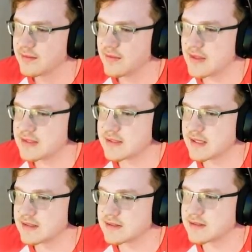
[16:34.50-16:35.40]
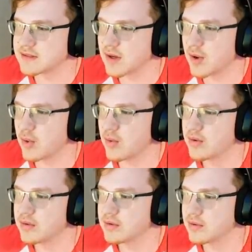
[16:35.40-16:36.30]
This is so
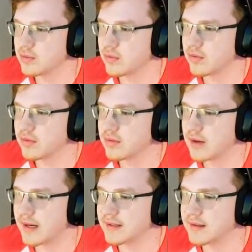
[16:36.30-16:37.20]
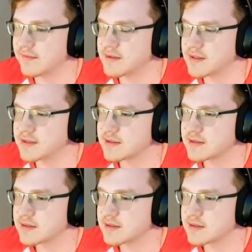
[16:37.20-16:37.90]
cool. I love this.